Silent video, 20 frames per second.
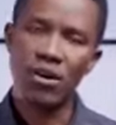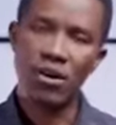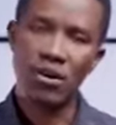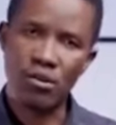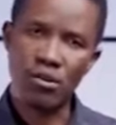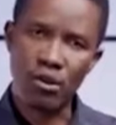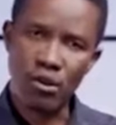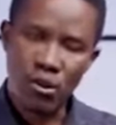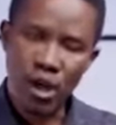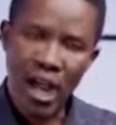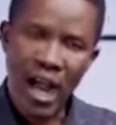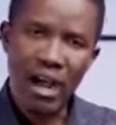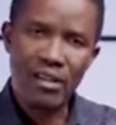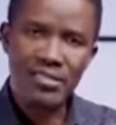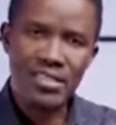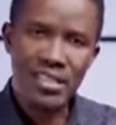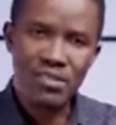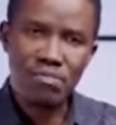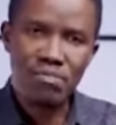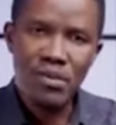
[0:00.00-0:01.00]
or how
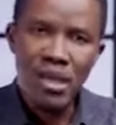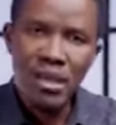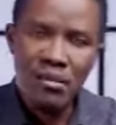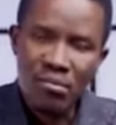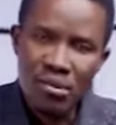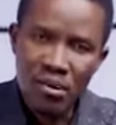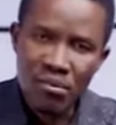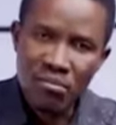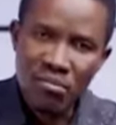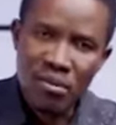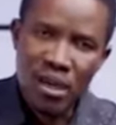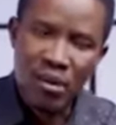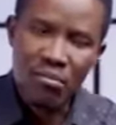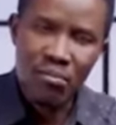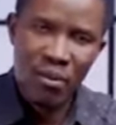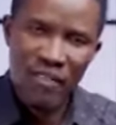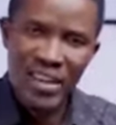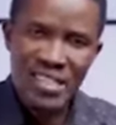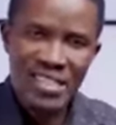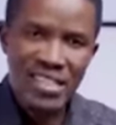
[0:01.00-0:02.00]
it is
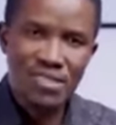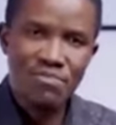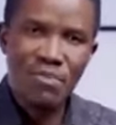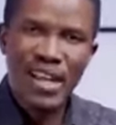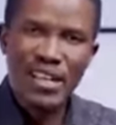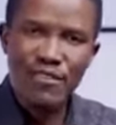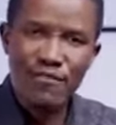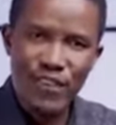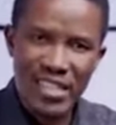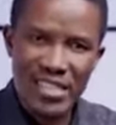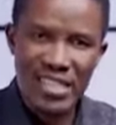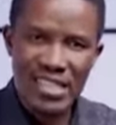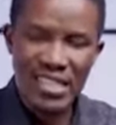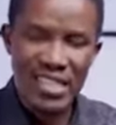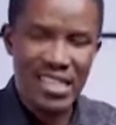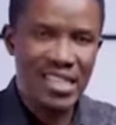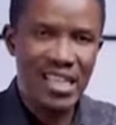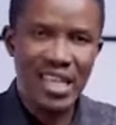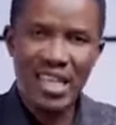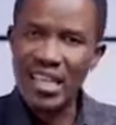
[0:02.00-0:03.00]
poverty is
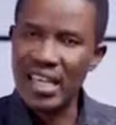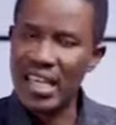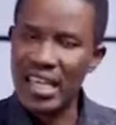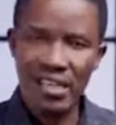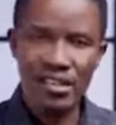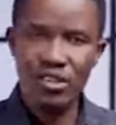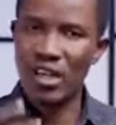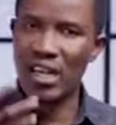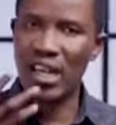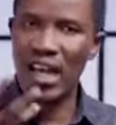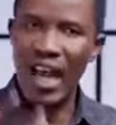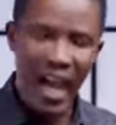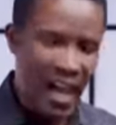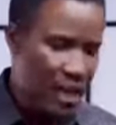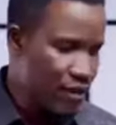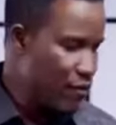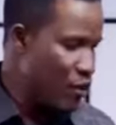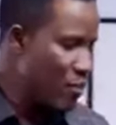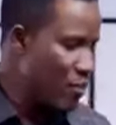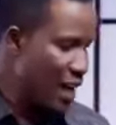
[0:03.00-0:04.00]
manifesting in your
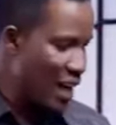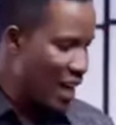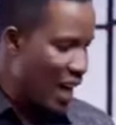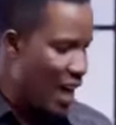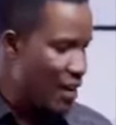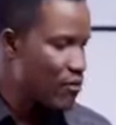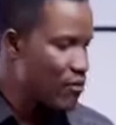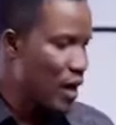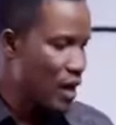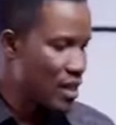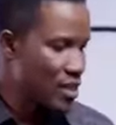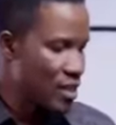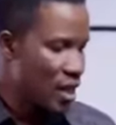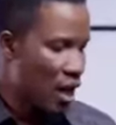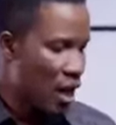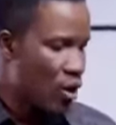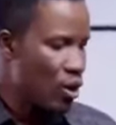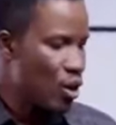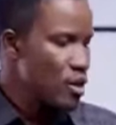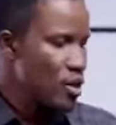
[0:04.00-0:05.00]
life or my life right
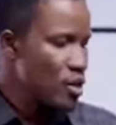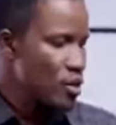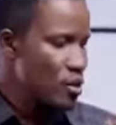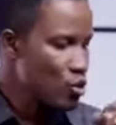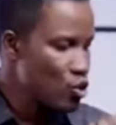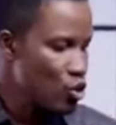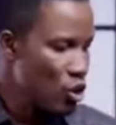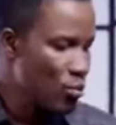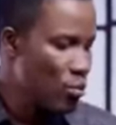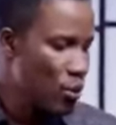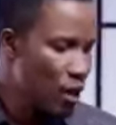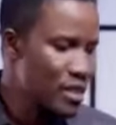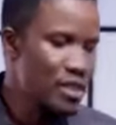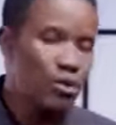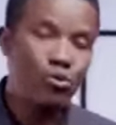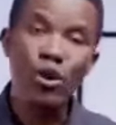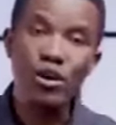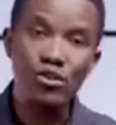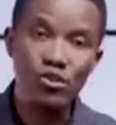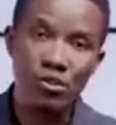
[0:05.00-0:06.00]
now, nobody
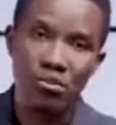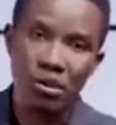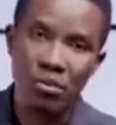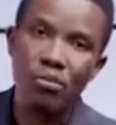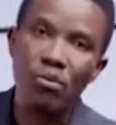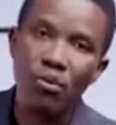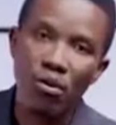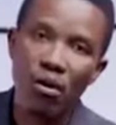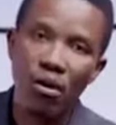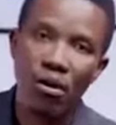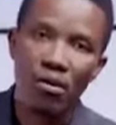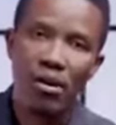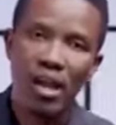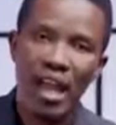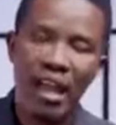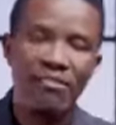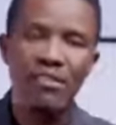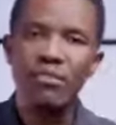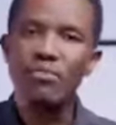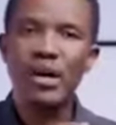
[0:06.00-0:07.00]
wants to be poor.
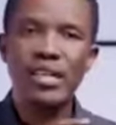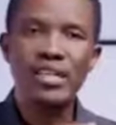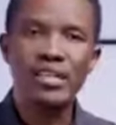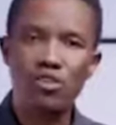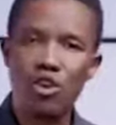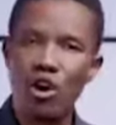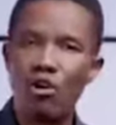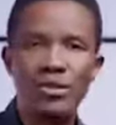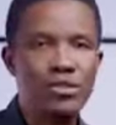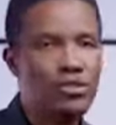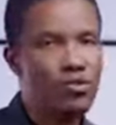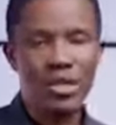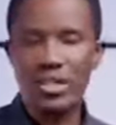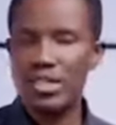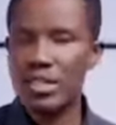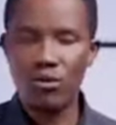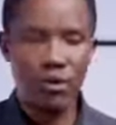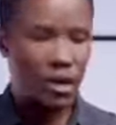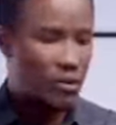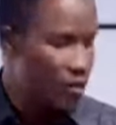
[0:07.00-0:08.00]
Everybody's always
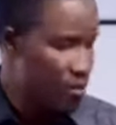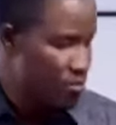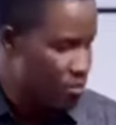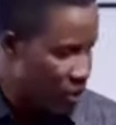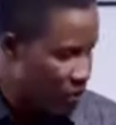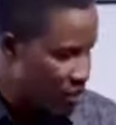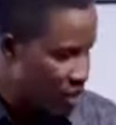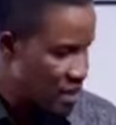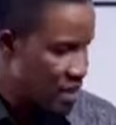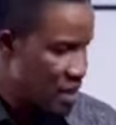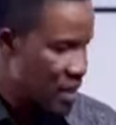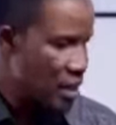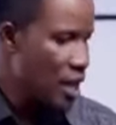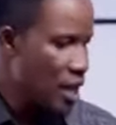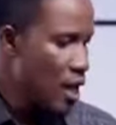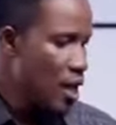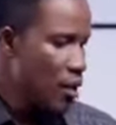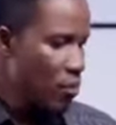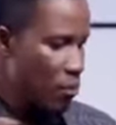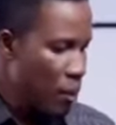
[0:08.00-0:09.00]
running away from poverty.
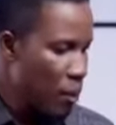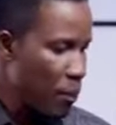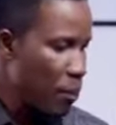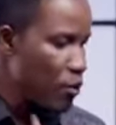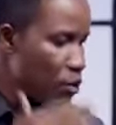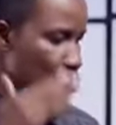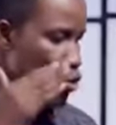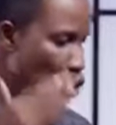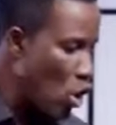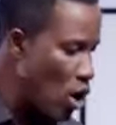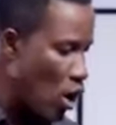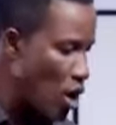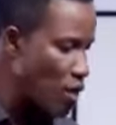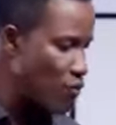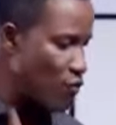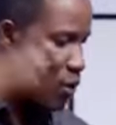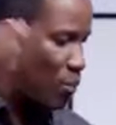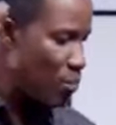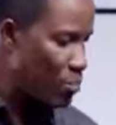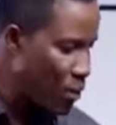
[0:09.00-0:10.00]
People
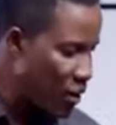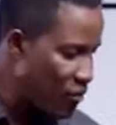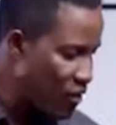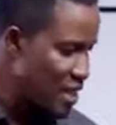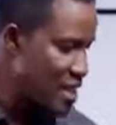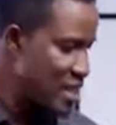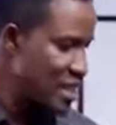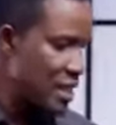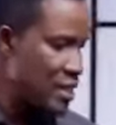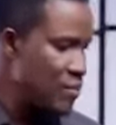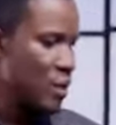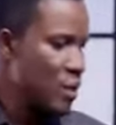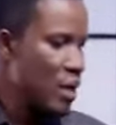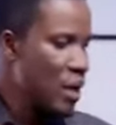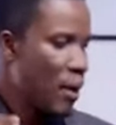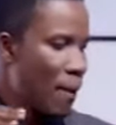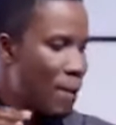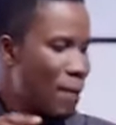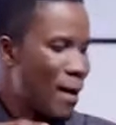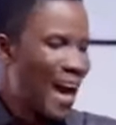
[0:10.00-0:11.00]
run from poverty
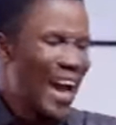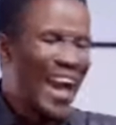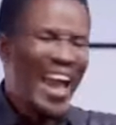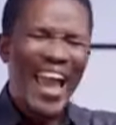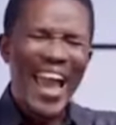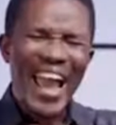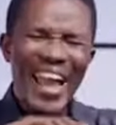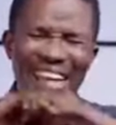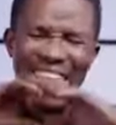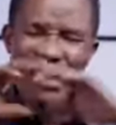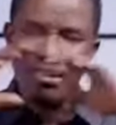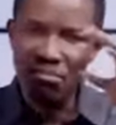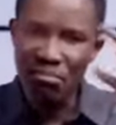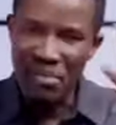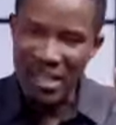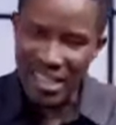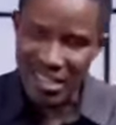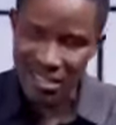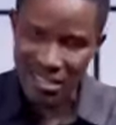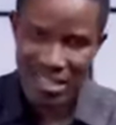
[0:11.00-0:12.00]
by any
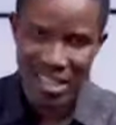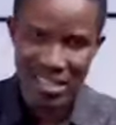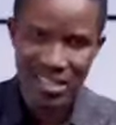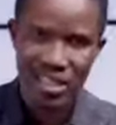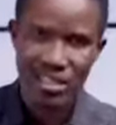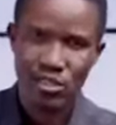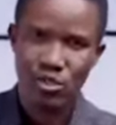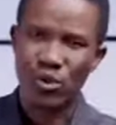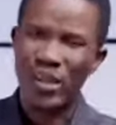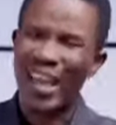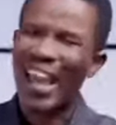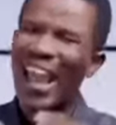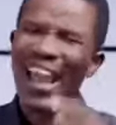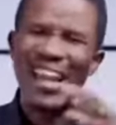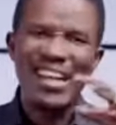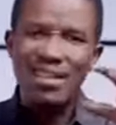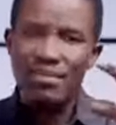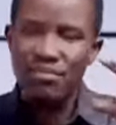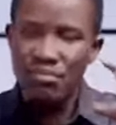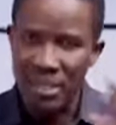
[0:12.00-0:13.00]
means necessary,
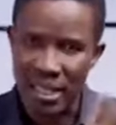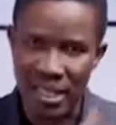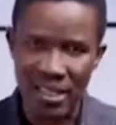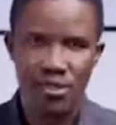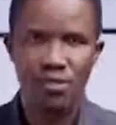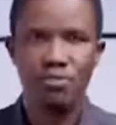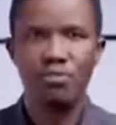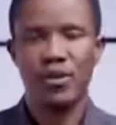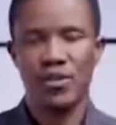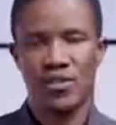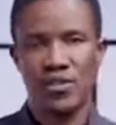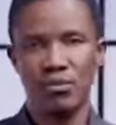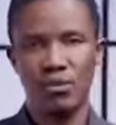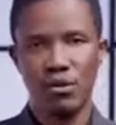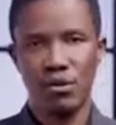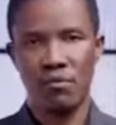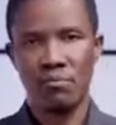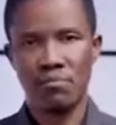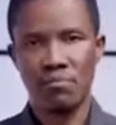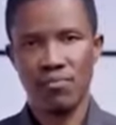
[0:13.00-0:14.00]
any means
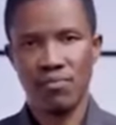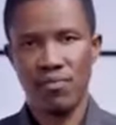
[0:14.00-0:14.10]
possible.